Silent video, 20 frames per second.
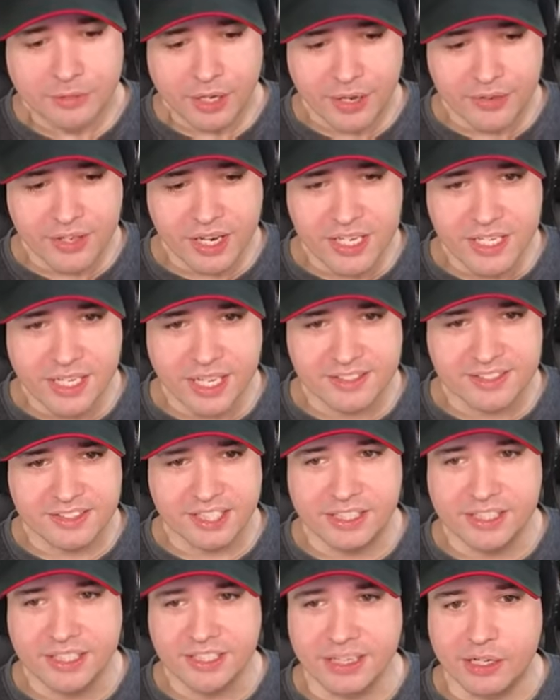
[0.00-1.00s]
And then he gets
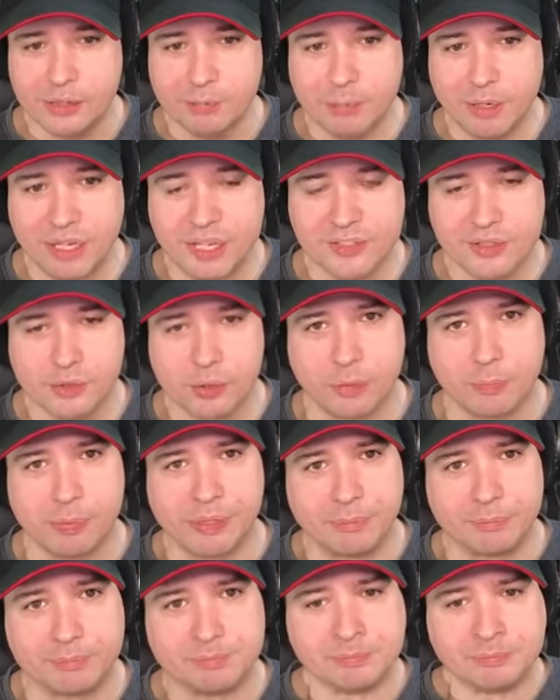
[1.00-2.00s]
taken out by a
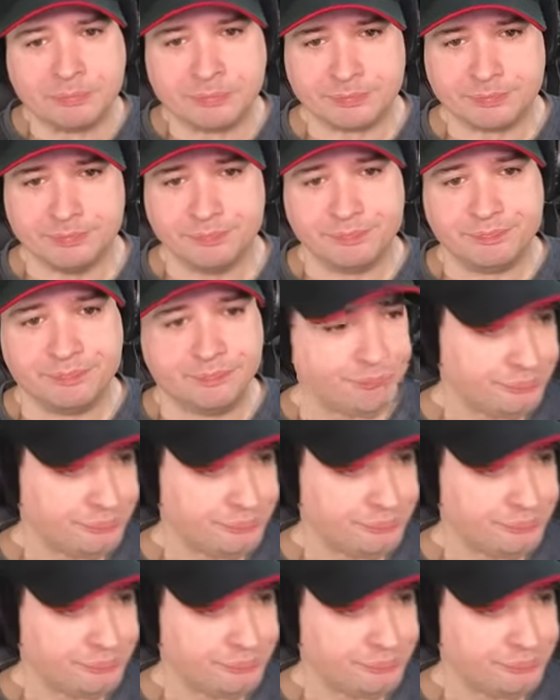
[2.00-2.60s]
Scorpion. Hmm.